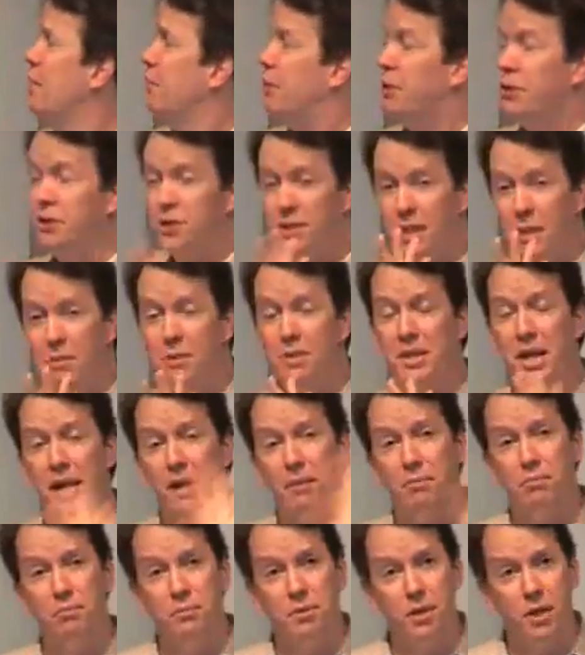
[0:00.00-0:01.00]
but there's some of
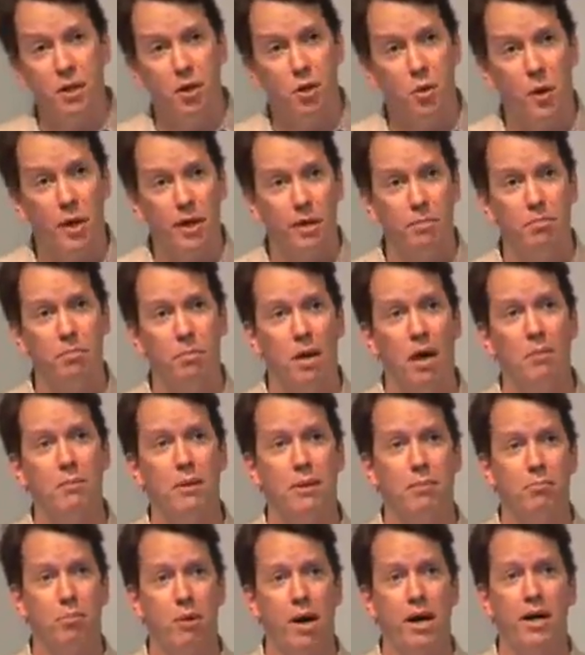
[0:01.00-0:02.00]
them that are quite a
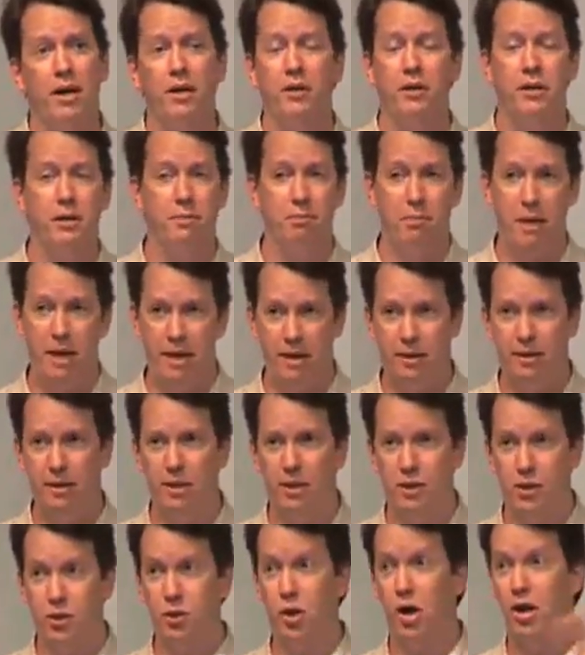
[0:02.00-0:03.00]
bit brighter,
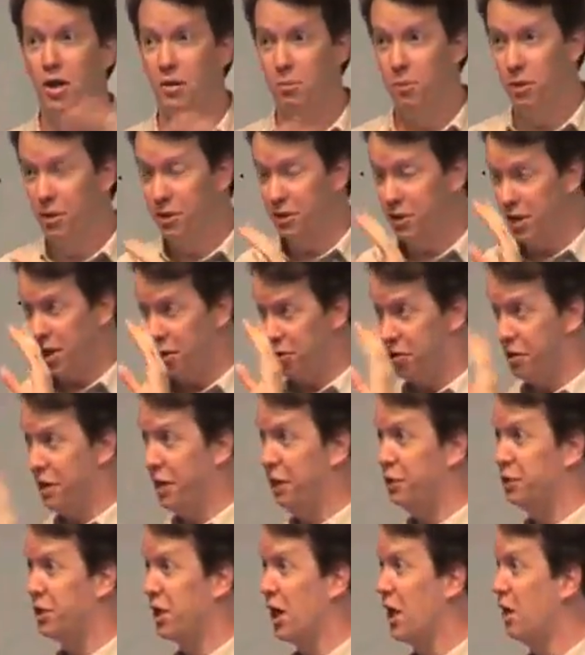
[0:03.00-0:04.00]
and astronomers 100
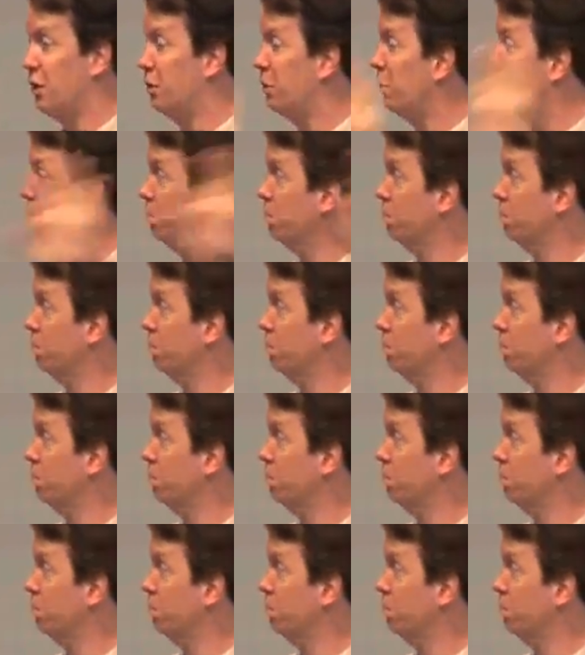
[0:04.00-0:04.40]
years ago